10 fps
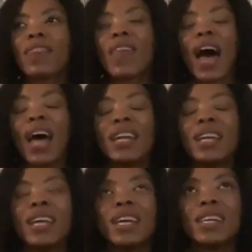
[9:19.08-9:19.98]

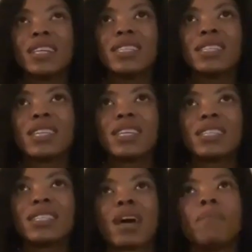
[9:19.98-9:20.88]
that is
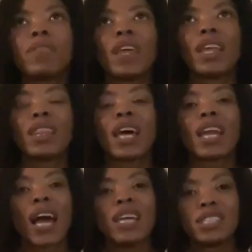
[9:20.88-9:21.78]
something
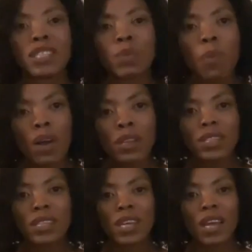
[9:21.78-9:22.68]
that I just
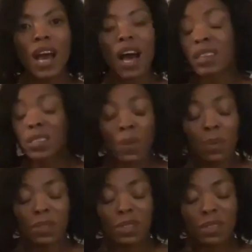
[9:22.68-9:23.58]
want us
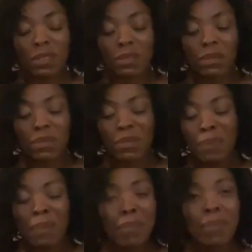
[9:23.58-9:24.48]
all to
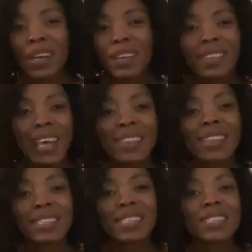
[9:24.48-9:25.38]
remember, that
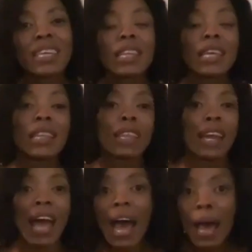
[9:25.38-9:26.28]
this is a thing
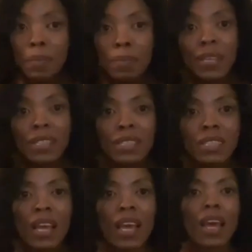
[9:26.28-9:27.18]
that
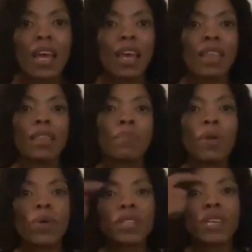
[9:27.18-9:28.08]
happens in the
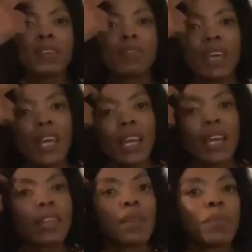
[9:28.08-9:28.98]
process of
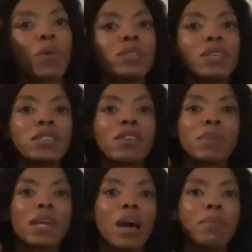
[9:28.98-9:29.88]
healing, in the process of
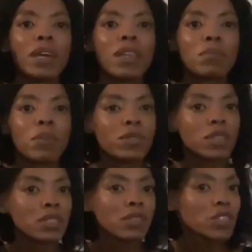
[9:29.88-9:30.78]
becoming, in the
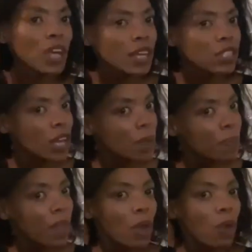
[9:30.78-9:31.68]
process of changing.
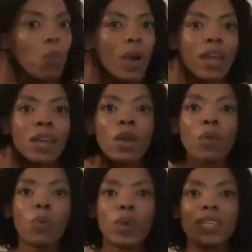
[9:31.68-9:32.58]

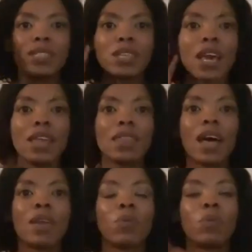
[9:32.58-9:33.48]
When we say
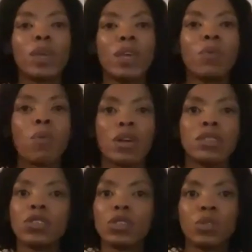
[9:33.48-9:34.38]
that we
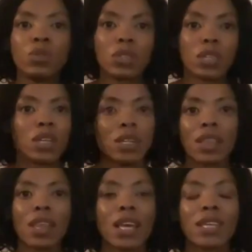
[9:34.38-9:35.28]
want to do
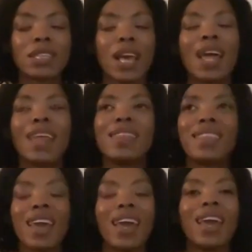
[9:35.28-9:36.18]
certain things,
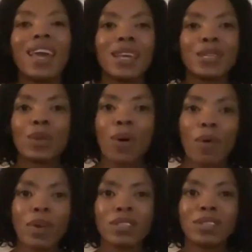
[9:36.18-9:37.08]
there is
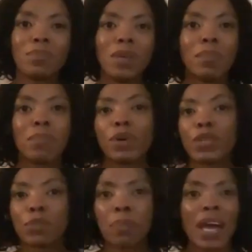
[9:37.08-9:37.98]
going to be
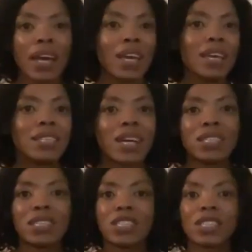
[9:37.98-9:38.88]
pushback. It
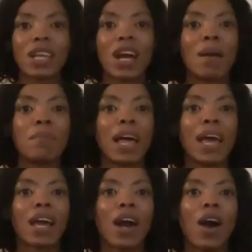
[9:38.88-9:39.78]
doesn't just come
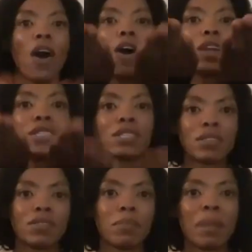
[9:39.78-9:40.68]
like on a
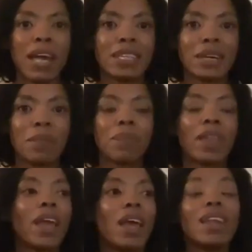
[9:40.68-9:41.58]
silver platter.
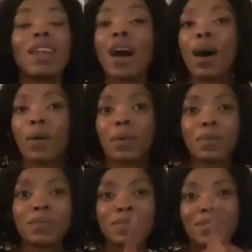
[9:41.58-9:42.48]

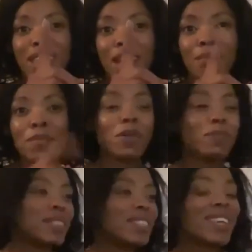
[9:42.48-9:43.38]
Now, there are
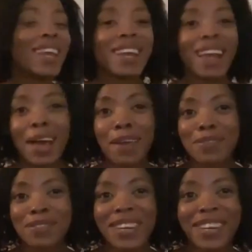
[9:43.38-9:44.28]
moments in life